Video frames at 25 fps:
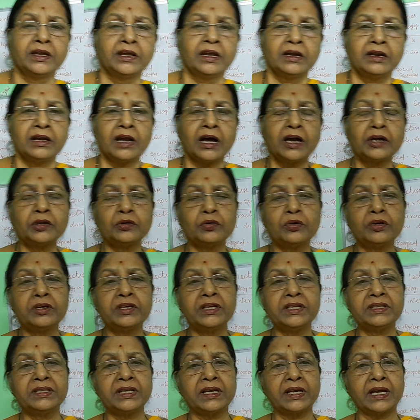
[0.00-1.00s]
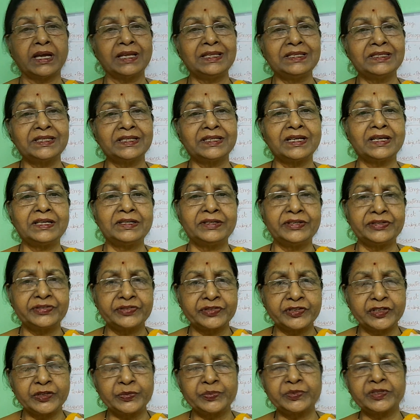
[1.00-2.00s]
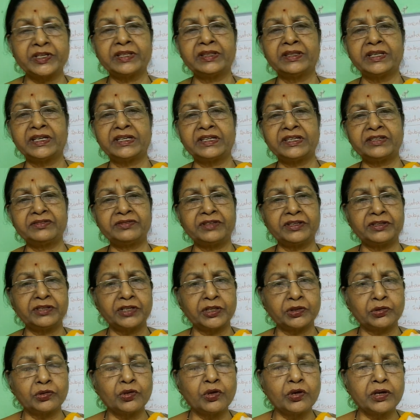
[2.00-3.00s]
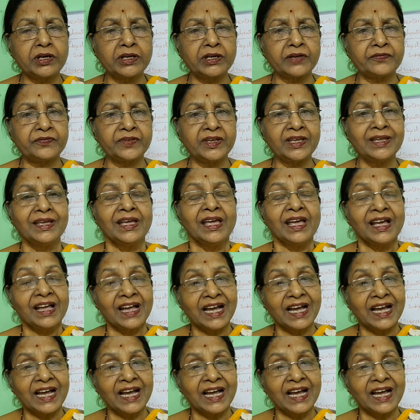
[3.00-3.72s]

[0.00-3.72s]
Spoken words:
not only the cultural description, that is the ethnography,